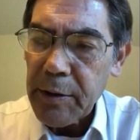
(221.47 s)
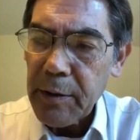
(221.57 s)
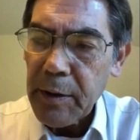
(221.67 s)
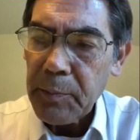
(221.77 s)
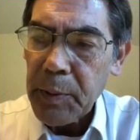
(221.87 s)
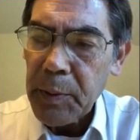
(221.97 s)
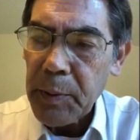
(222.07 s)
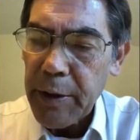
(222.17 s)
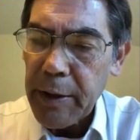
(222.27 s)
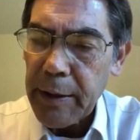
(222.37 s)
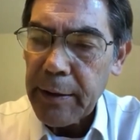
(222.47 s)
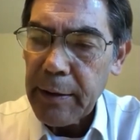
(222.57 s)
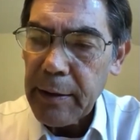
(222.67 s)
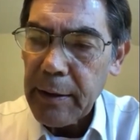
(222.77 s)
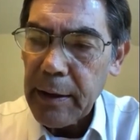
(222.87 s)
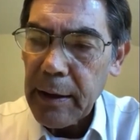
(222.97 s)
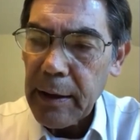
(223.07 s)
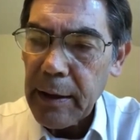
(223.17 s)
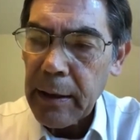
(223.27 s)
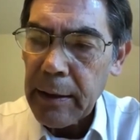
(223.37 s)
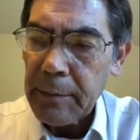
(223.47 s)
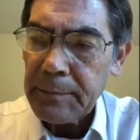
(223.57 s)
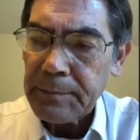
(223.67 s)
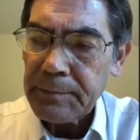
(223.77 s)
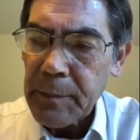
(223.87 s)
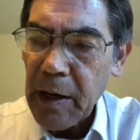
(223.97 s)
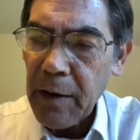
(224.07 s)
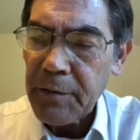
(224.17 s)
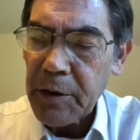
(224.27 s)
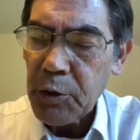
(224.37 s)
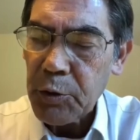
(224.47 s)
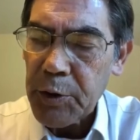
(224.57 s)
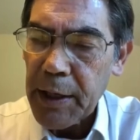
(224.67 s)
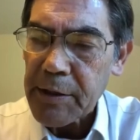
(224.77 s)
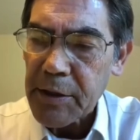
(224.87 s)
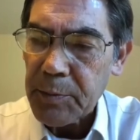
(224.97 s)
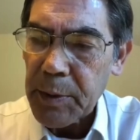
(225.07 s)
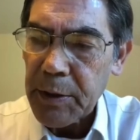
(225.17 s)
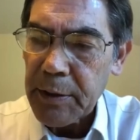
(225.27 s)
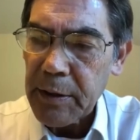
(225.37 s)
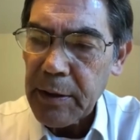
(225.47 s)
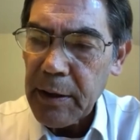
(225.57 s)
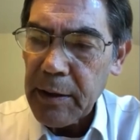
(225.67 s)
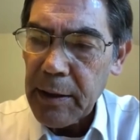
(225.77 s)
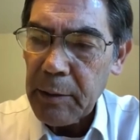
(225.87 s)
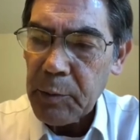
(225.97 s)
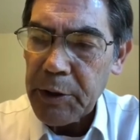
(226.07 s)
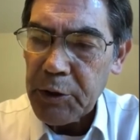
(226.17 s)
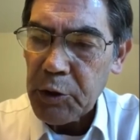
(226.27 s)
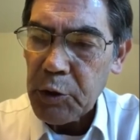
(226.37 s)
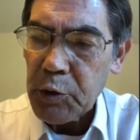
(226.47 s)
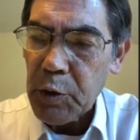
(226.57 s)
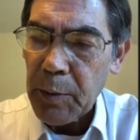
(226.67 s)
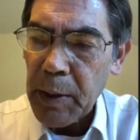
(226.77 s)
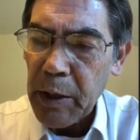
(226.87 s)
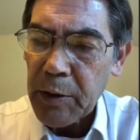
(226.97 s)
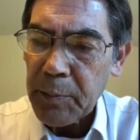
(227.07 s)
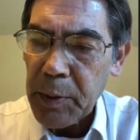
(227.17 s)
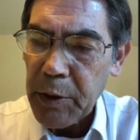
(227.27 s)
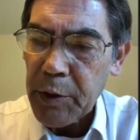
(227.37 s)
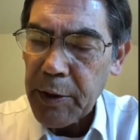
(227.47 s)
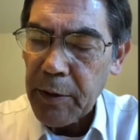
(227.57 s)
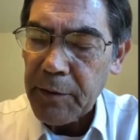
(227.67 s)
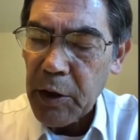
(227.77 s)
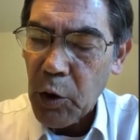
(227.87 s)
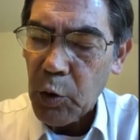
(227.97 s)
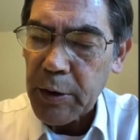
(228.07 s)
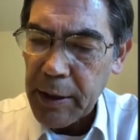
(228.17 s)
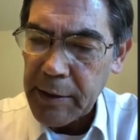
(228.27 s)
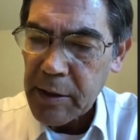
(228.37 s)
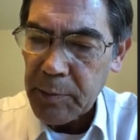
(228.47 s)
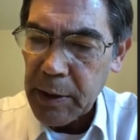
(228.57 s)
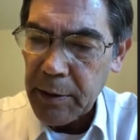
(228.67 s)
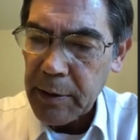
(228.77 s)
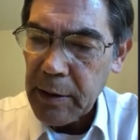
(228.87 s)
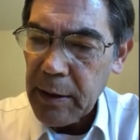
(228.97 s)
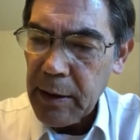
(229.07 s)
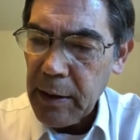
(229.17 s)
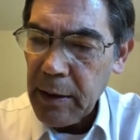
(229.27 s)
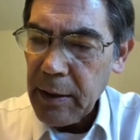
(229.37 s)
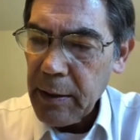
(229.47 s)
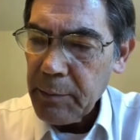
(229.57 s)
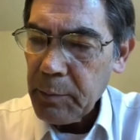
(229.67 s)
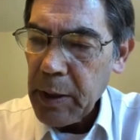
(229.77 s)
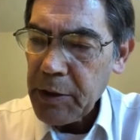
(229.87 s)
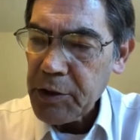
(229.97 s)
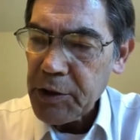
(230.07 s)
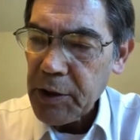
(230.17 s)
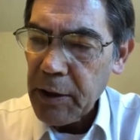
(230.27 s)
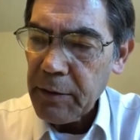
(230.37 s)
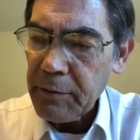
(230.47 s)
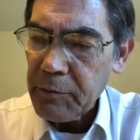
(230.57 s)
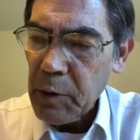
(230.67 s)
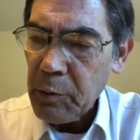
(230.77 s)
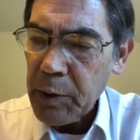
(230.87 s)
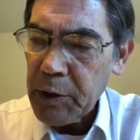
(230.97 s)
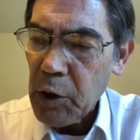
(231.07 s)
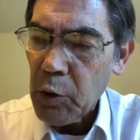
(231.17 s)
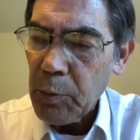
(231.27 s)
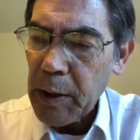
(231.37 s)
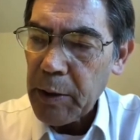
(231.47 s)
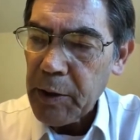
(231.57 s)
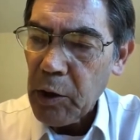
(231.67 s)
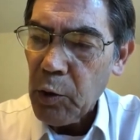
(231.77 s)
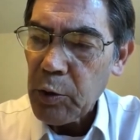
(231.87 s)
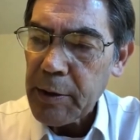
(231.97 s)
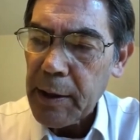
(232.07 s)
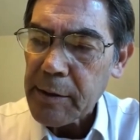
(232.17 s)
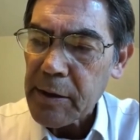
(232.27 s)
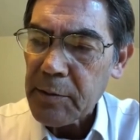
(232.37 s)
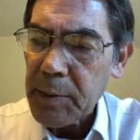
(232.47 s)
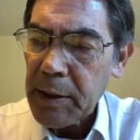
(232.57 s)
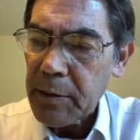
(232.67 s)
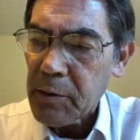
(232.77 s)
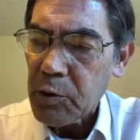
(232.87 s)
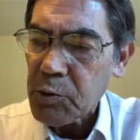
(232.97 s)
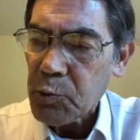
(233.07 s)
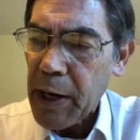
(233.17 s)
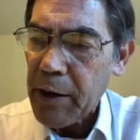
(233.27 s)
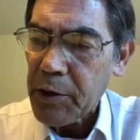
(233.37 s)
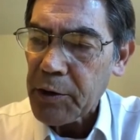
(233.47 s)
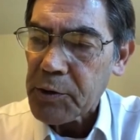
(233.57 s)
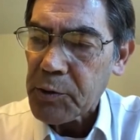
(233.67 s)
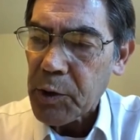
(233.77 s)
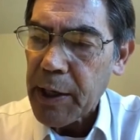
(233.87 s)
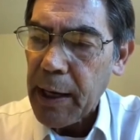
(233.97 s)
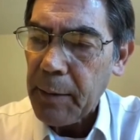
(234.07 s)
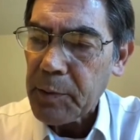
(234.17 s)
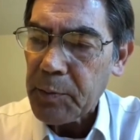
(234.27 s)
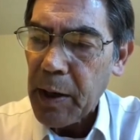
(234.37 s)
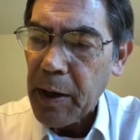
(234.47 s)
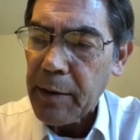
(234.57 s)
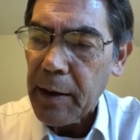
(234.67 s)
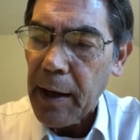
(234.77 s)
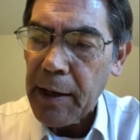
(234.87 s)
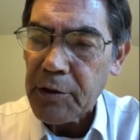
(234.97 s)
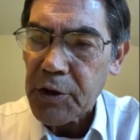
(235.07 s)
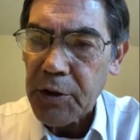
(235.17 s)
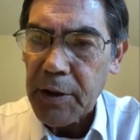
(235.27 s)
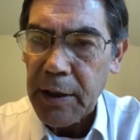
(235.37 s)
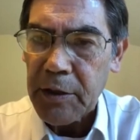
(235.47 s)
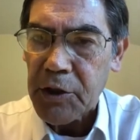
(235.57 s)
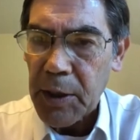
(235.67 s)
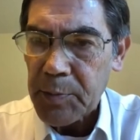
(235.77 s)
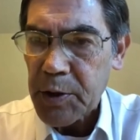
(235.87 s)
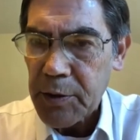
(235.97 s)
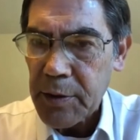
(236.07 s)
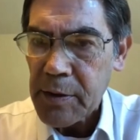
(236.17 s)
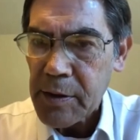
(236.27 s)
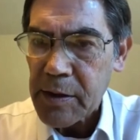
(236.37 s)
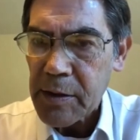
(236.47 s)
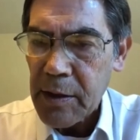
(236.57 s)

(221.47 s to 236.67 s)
the period of the New Testament than we do about the period of the Old Testament. Much of what we know about the Old Testament, those records were kept by the ancient Egyptians